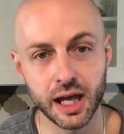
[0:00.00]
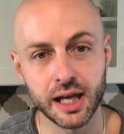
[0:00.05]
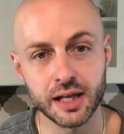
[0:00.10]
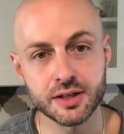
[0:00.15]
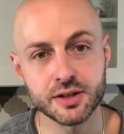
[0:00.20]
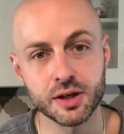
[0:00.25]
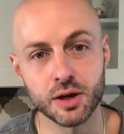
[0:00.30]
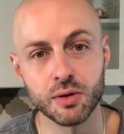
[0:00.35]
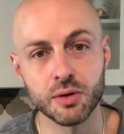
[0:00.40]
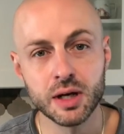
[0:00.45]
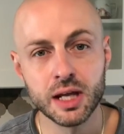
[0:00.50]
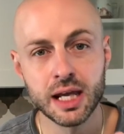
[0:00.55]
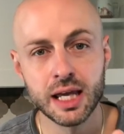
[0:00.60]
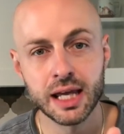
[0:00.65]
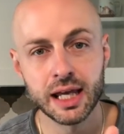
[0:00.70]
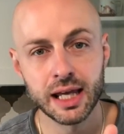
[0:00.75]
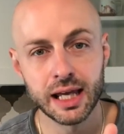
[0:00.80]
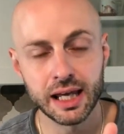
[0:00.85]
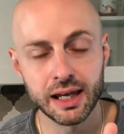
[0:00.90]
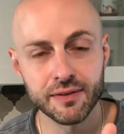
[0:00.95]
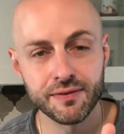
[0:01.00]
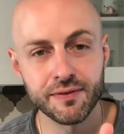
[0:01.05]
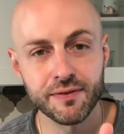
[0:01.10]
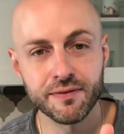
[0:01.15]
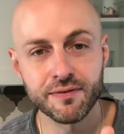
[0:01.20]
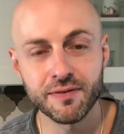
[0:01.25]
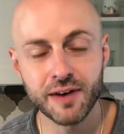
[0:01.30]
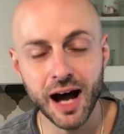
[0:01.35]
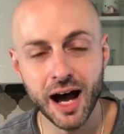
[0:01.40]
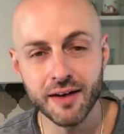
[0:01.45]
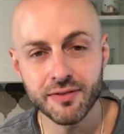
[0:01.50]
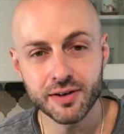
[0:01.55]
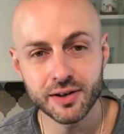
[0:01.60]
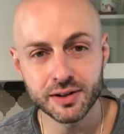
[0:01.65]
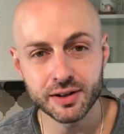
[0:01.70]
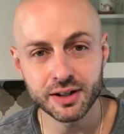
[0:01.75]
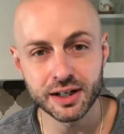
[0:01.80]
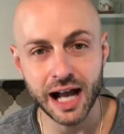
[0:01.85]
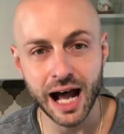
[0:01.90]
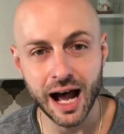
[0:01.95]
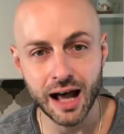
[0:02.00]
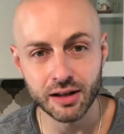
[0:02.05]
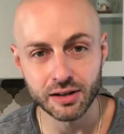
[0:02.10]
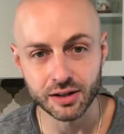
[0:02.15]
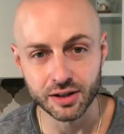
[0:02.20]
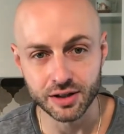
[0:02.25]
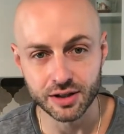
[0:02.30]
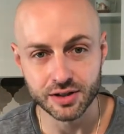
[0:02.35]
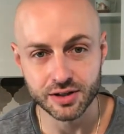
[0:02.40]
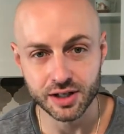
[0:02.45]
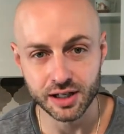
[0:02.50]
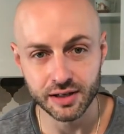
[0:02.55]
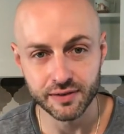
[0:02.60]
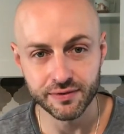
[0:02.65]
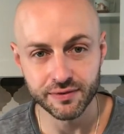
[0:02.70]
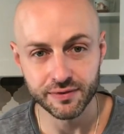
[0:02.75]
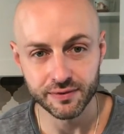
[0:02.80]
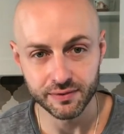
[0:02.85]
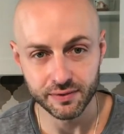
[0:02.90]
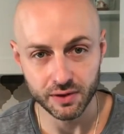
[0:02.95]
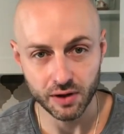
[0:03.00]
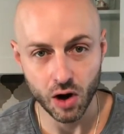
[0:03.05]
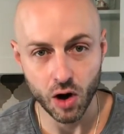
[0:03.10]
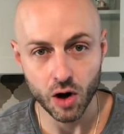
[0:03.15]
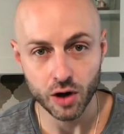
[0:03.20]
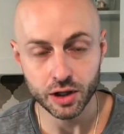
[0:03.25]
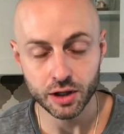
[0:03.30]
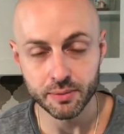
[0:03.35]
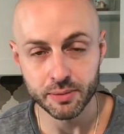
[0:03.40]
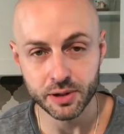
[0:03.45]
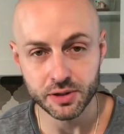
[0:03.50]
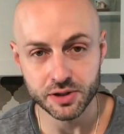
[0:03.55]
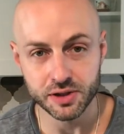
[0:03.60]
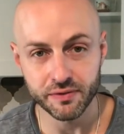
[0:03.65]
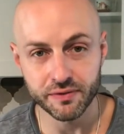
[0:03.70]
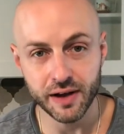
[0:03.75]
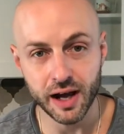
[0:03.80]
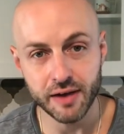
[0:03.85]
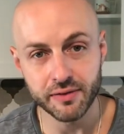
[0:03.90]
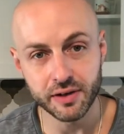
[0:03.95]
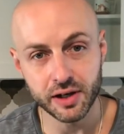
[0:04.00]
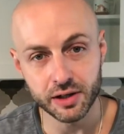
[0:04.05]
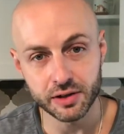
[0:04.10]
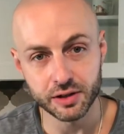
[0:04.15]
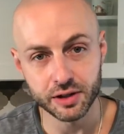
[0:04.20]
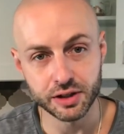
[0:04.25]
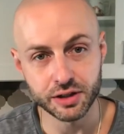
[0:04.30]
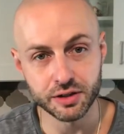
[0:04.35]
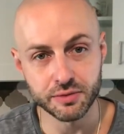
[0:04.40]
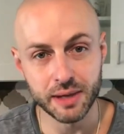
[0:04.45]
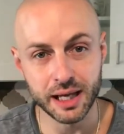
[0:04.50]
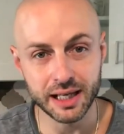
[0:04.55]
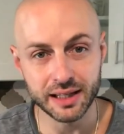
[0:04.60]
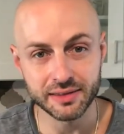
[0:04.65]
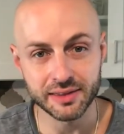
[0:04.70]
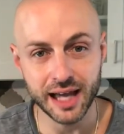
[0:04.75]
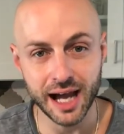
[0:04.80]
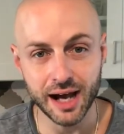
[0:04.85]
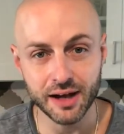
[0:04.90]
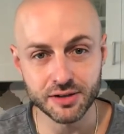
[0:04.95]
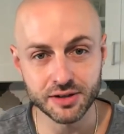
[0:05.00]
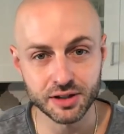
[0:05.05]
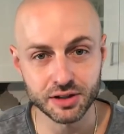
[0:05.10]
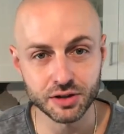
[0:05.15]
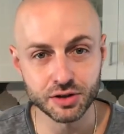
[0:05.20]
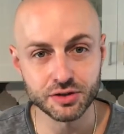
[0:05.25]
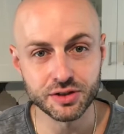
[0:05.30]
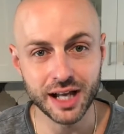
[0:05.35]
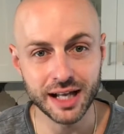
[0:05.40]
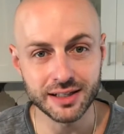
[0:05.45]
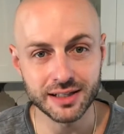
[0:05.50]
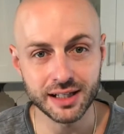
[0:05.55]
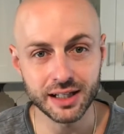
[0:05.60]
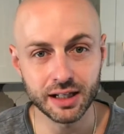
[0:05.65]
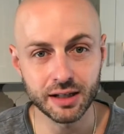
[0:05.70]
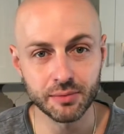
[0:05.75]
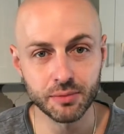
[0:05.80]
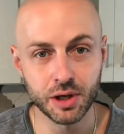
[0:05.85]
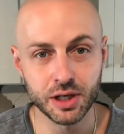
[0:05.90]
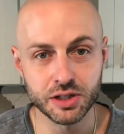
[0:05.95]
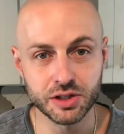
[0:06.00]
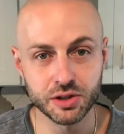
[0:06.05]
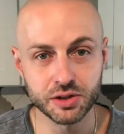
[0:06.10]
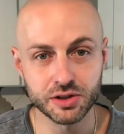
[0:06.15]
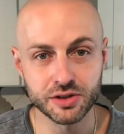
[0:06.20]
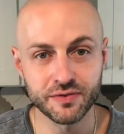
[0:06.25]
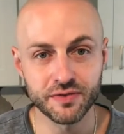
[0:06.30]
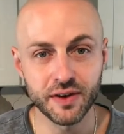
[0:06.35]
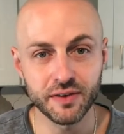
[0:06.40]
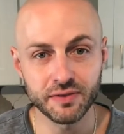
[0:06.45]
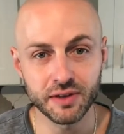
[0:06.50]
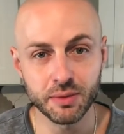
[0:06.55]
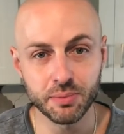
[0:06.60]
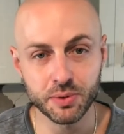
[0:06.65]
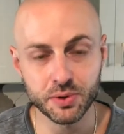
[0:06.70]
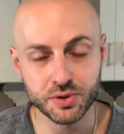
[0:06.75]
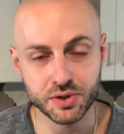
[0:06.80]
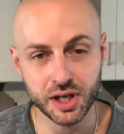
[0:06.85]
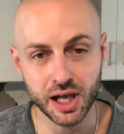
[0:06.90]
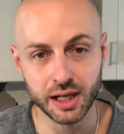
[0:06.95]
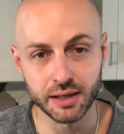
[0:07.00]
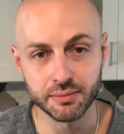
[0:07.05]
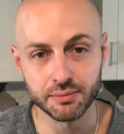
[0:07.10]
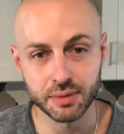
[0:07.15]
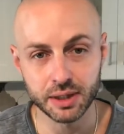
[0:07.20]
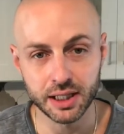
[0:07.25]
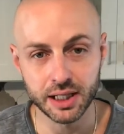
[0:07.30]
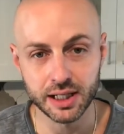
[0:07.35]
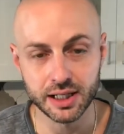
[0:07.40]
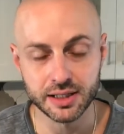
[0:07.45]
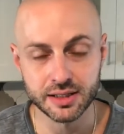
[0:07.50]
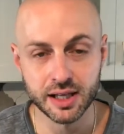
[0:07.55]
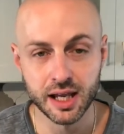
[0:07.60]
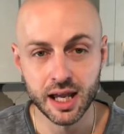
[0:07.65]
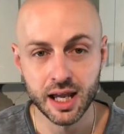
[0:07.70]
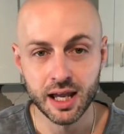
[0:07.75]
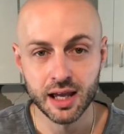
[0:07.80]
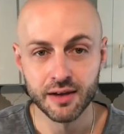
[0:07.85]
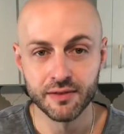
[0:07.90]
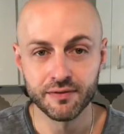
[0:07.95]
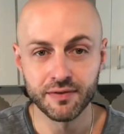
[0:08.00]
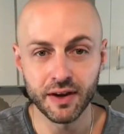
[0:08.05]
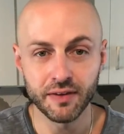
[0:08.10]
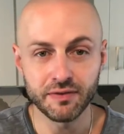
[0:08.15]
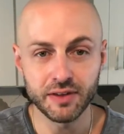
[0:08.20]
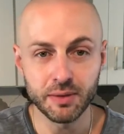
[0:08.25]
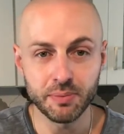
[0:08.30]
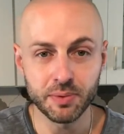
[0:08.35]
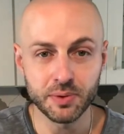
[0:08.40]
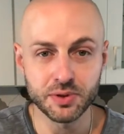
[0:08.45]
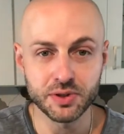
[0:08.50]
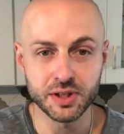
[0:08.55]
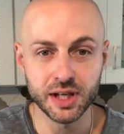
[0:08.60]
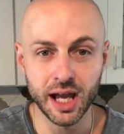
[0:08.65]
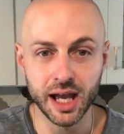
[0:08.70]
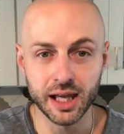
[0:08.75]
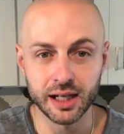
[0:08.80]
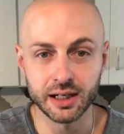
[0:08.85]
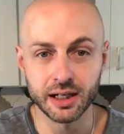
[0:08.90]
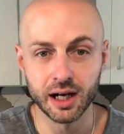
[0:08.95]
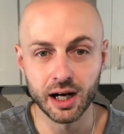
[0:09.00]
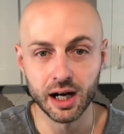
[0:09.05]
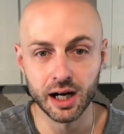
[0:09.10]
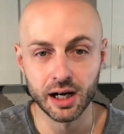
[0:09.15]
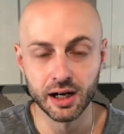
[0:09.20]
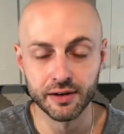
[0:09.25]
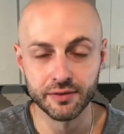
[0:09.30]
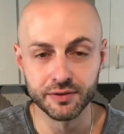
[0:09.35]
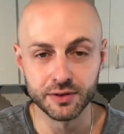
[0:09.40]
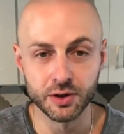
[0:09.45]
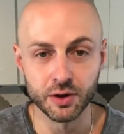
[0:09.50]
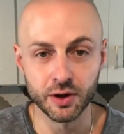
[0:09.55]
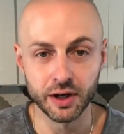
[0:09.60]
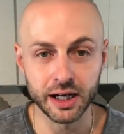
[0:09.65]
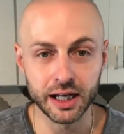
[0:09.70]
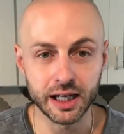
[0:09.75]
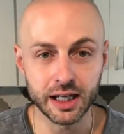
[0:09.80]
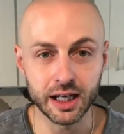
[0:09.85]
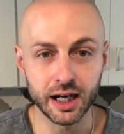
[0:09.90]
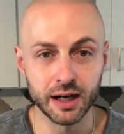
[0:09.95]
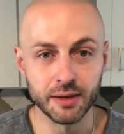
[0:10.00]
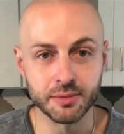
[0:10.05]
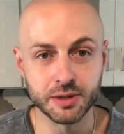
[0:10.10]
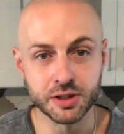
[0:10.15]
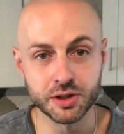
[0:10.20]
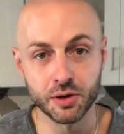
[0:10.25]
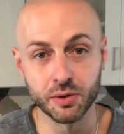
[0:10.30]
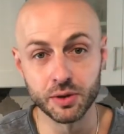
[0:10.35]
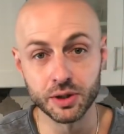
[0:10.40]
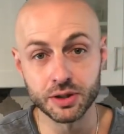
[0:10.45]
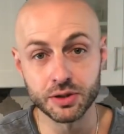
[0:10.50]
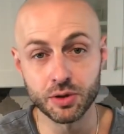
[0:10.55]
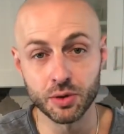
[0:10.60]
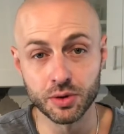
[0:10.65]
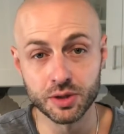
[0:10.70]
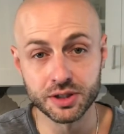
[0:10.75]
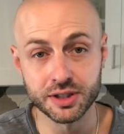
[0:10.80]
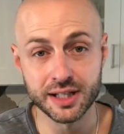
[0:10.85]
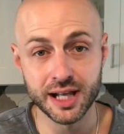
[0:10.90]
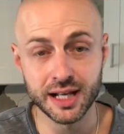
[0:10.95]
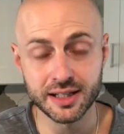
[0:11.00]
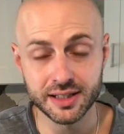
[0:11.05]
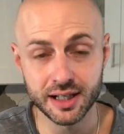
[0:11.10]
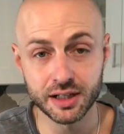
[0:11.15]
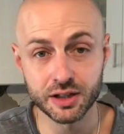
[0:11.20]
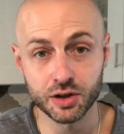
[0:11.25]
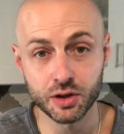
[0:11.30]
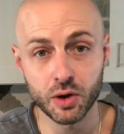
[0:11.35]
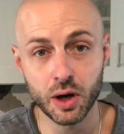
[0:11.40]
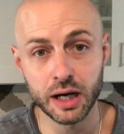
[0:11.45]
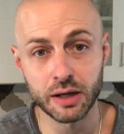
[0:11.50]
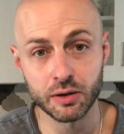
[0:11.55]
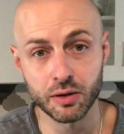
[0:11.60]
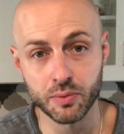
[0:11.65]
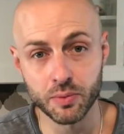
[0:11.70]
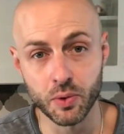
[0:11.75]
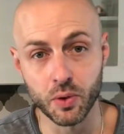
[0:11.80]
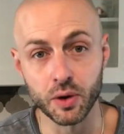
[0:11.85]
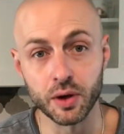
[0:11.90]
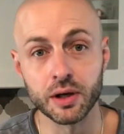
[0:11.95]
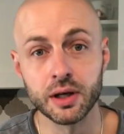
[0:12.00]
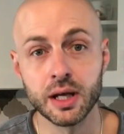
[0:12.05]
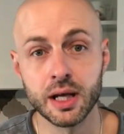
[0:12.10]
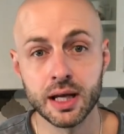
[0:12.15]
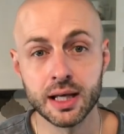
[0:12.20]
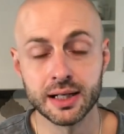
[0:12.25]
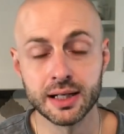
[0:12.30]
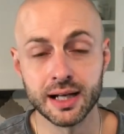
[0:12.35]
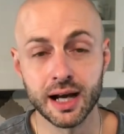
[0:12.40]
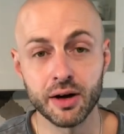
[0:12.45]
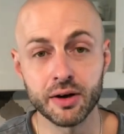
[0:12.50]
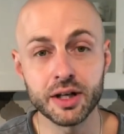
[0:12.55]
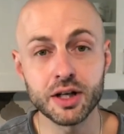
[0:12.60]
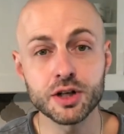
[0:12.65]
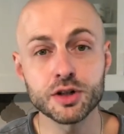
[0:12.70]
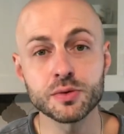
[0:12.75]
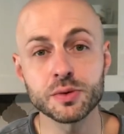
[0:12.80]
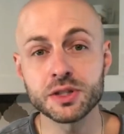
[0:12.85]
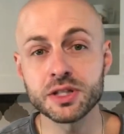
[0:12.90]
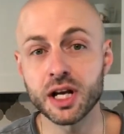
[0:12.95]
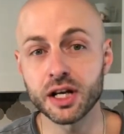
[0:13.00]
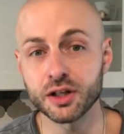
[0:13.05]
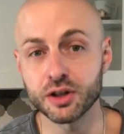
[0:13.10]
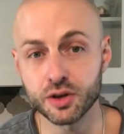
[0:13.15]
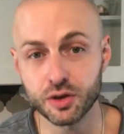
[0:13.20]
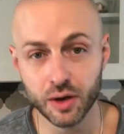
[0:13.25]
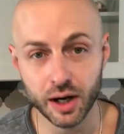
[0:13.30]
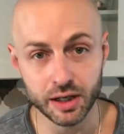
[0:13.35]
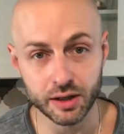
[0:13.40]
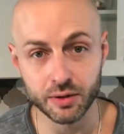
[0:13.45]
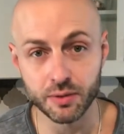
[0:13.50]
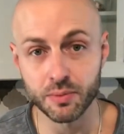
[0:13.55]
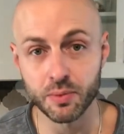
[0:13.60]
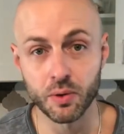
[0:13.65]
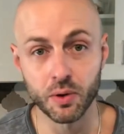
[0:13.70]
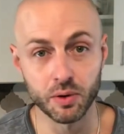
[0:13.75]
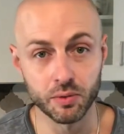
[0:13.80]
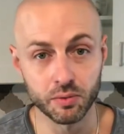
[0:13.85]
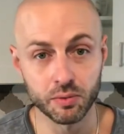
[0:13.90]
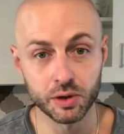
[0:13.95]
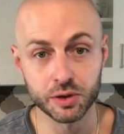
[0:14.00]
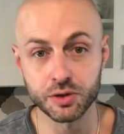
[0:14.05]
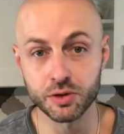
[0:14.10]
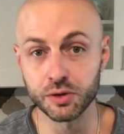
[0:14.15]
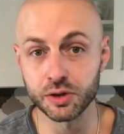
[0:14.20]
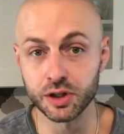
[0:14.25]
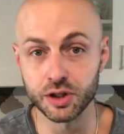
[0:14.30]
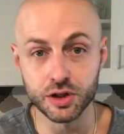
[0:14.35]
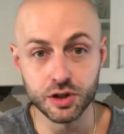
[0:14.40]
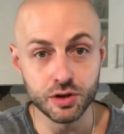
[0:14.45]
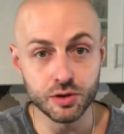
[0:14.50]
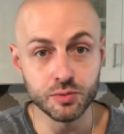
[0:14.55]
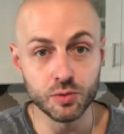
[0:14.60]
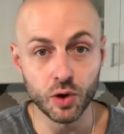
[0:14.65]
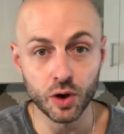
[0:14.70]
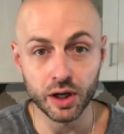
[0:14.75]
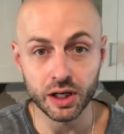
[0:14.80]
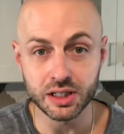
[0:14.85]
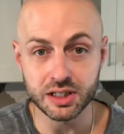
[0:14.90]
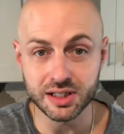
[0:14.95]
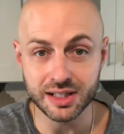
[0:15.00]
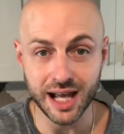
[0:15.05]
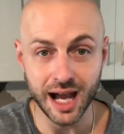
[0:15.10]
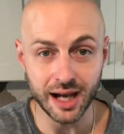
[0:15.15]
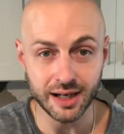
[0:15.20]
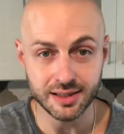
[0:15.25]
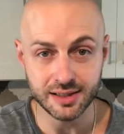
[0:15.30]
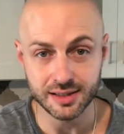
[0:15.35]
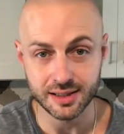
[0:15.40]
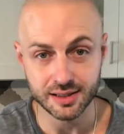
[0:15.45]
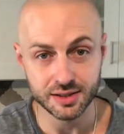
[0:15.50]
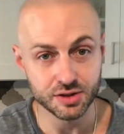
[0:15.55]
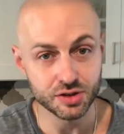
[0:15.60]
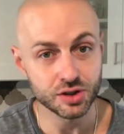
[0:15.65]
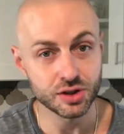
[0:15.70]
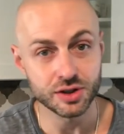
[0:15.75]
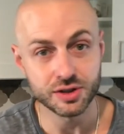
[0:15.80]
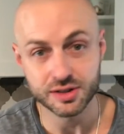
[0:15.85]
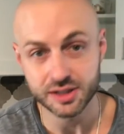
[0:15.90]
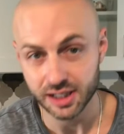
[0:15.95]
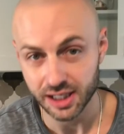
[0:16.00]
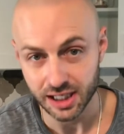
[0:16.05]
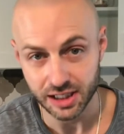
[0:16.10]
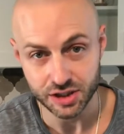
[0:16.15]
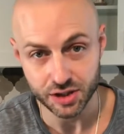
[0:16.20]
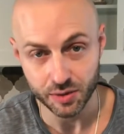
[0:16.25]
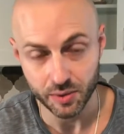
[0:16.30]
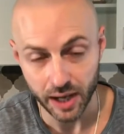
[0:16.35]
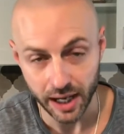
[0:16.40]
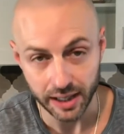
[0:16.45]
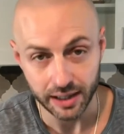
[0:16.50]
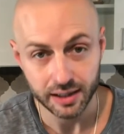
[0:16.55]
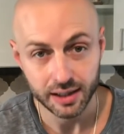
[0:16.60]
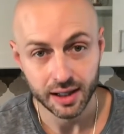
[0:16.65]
so if $500, if all your bills are $500 and you make $1,000, your debt to income ratio is 50%, because 50% of your income is going towards debts on your credit report. Now, here's what's on your credit report. We're doing the new mortgage, taxes, and insurance, and HOA.